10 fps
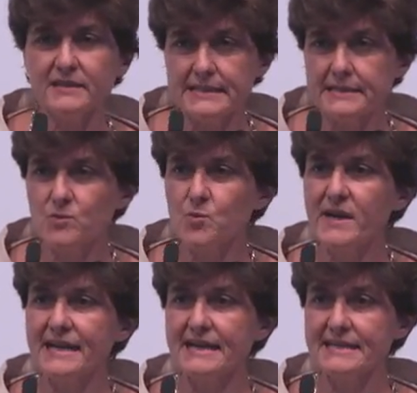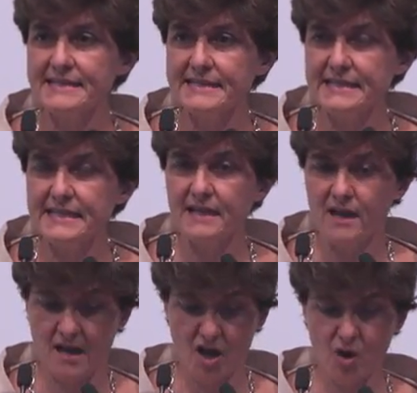honest, when I see
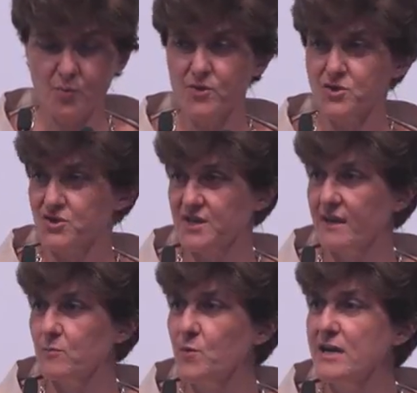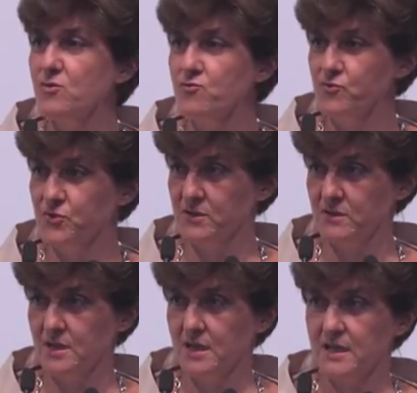how much time we lose
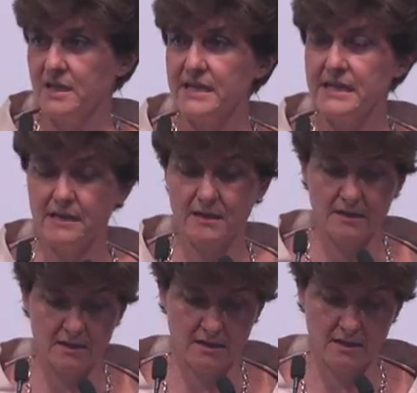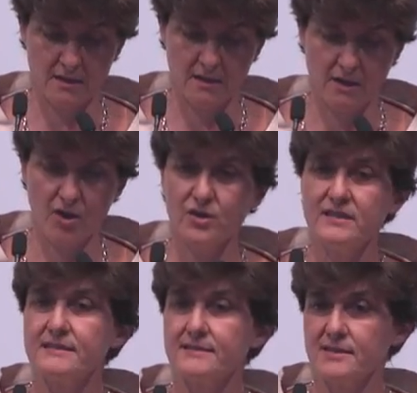in
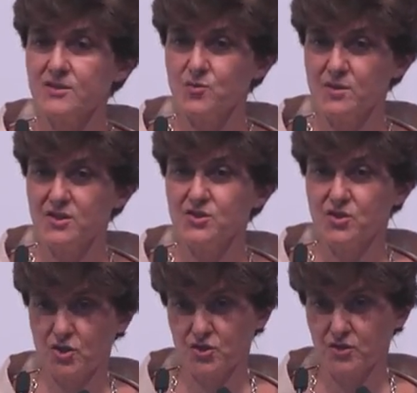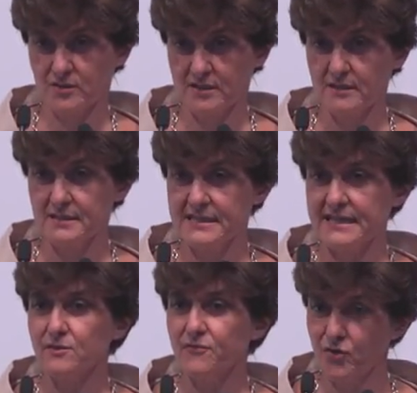unnecessary discussions, instead of